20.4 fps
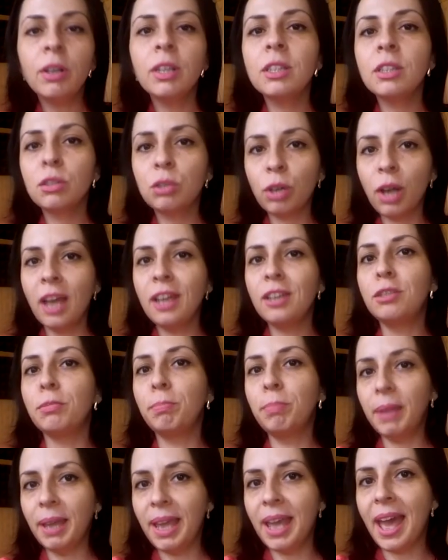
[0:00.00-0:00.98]
parents try
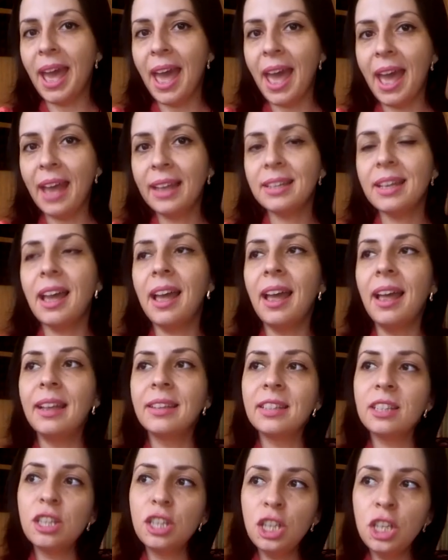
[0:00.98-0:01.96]
to play ahead
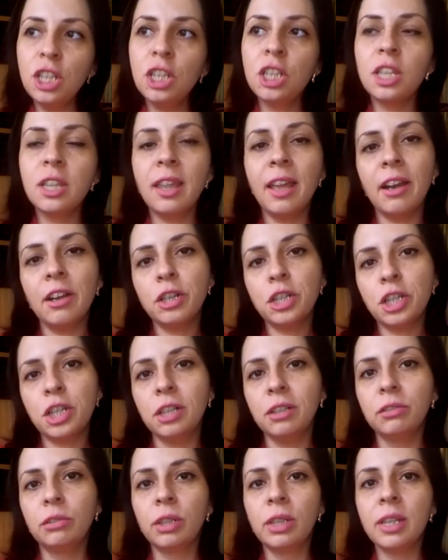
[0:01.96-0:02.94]
and teach their
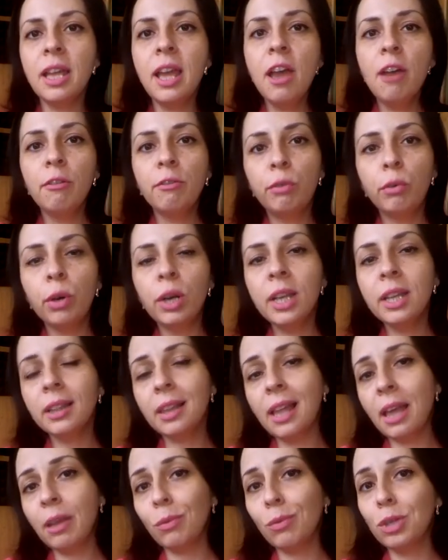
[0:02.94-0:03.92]
children
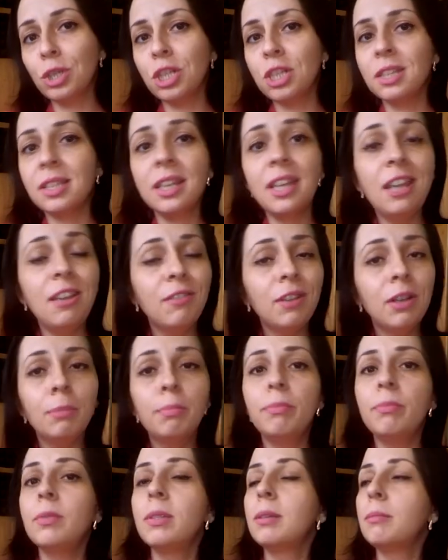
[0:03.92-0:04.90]
foreign languages
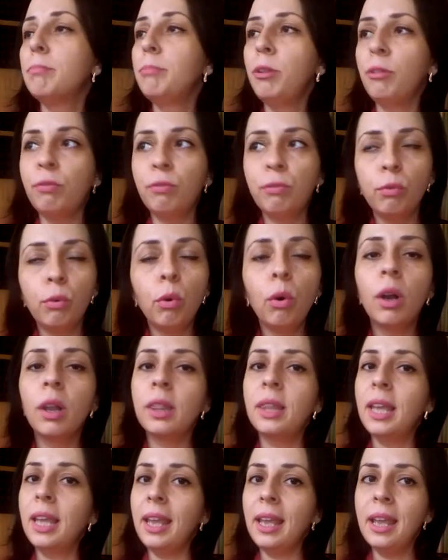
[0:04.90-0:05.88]
even
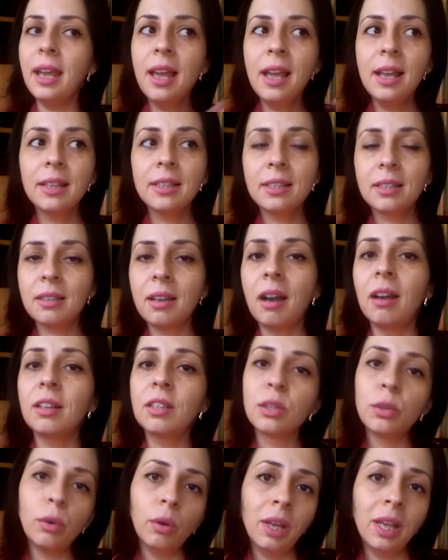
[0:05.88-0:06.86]
before they
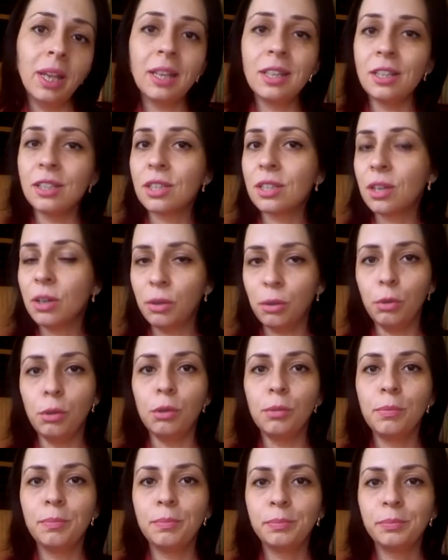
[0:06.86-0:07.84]
start going to
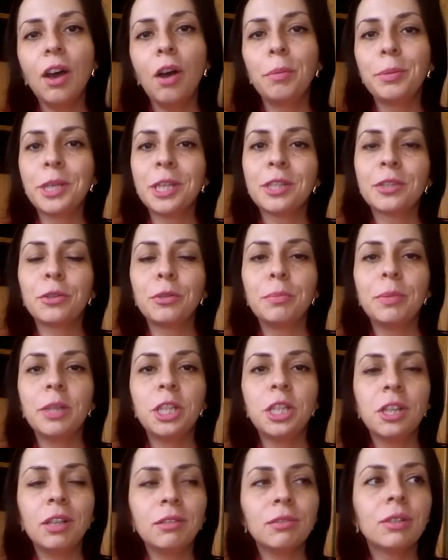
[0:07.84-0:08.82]
school. Other options could
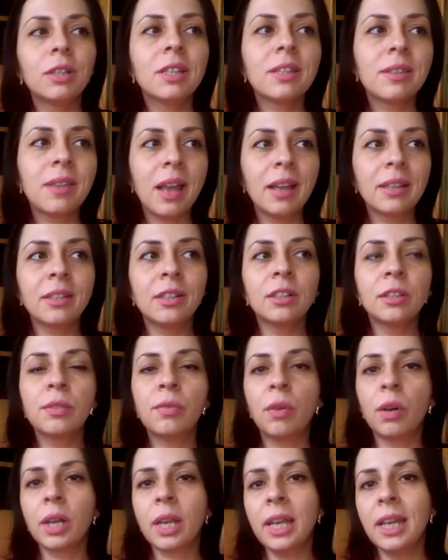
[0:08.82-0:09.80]
be children's
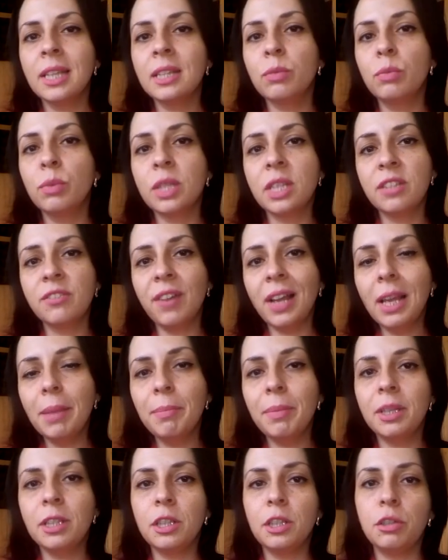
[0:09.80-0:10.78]
centers for kids with
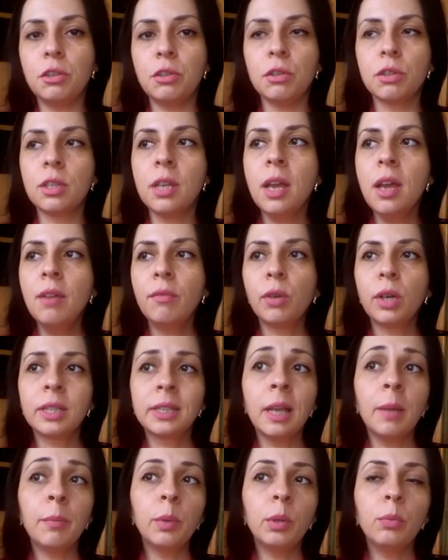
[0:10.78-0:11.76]
development issues,
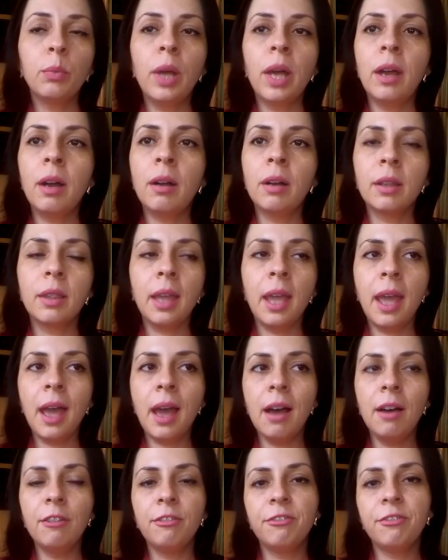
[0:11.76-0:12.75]
for example, where they
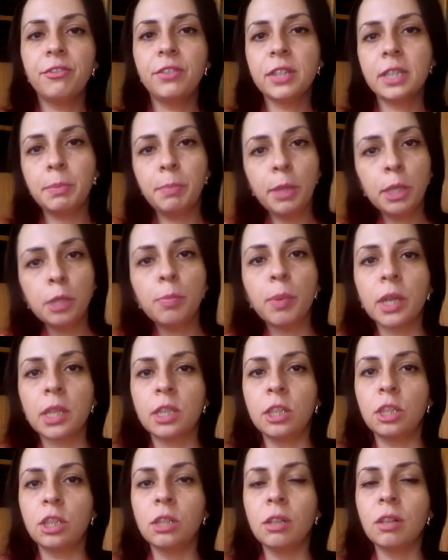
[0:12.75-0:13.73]
have speech
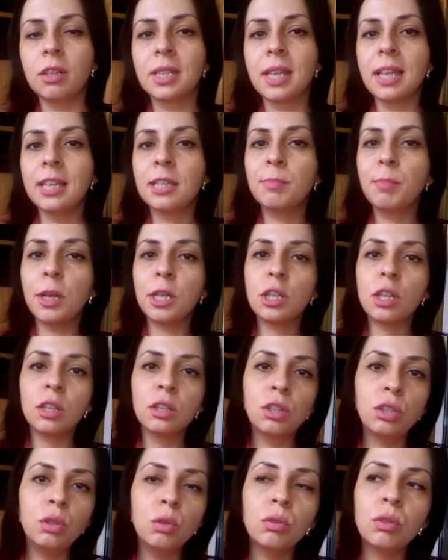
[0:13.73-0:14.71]
practitioners and
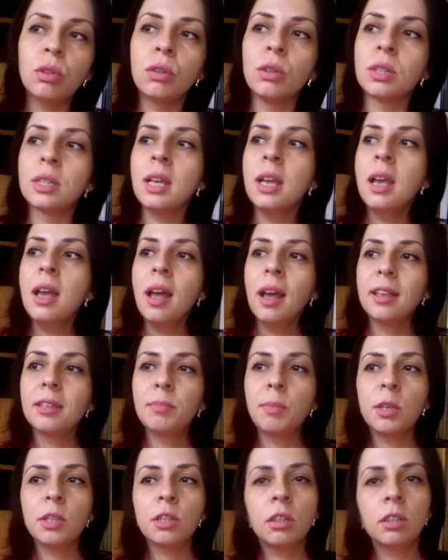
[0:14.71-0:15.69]
special tutors
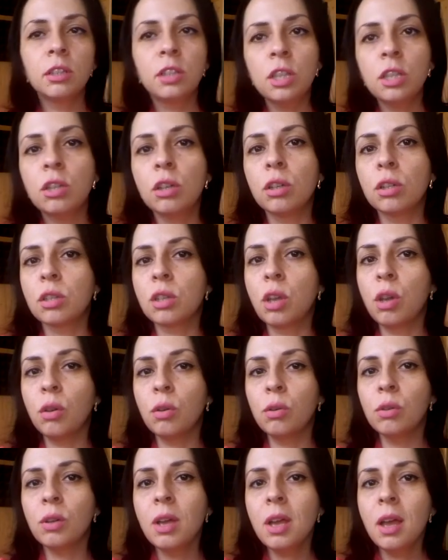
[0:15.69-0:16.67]
and special teachers
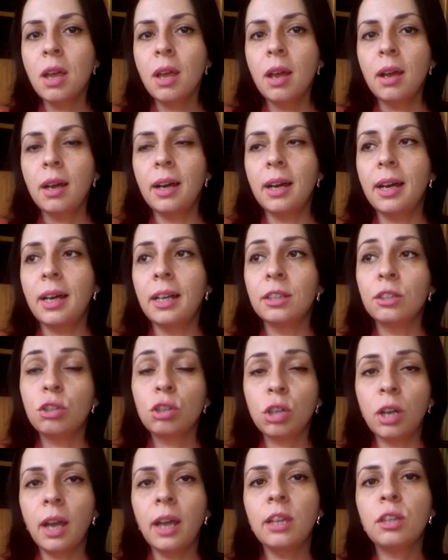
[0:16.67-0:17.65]
who
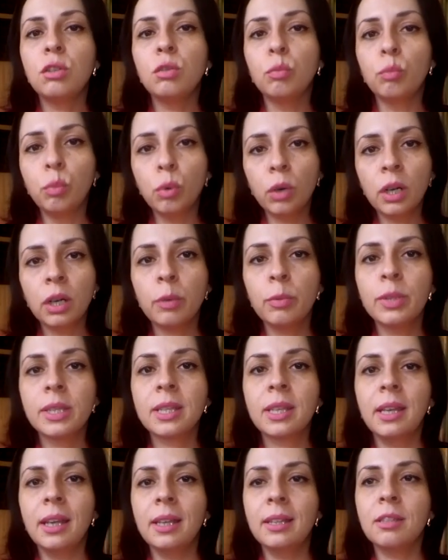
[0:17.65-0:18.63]
try to work
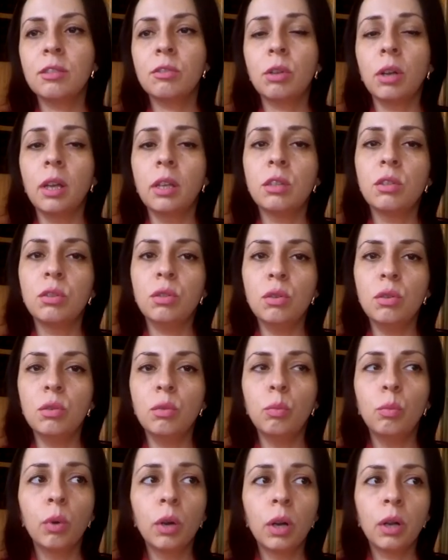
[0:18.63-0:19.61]
with kids, try
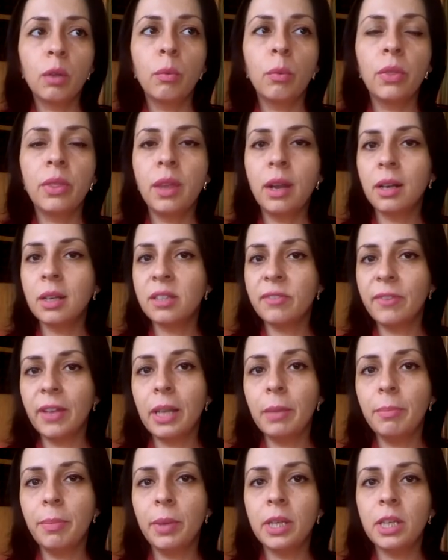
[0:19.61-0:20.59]
to work with their
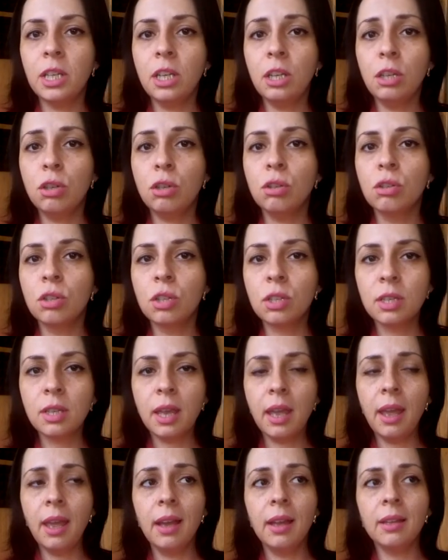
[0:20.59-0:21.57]
development
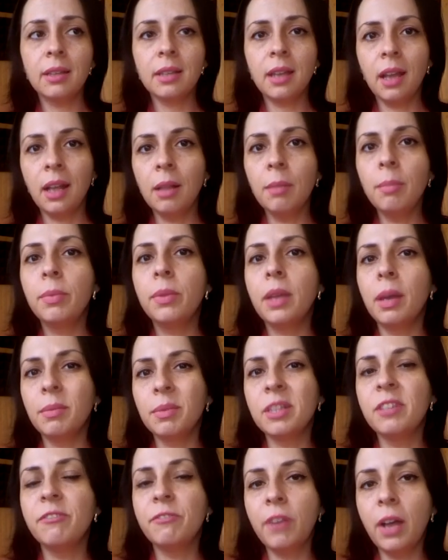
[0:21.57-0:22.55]
issues and help
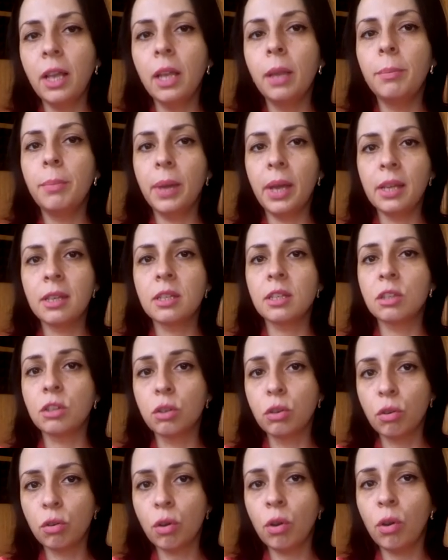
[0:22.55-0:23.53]
them develop
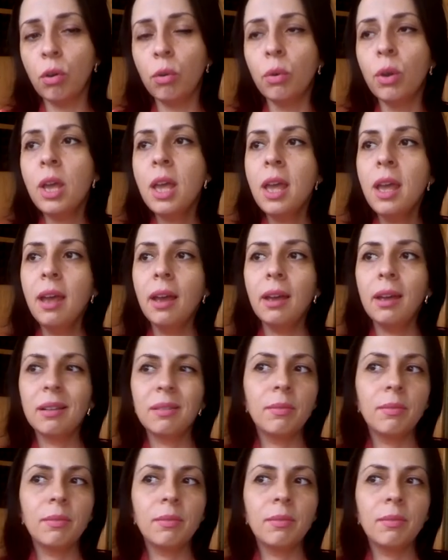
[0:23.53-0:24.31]
and grow.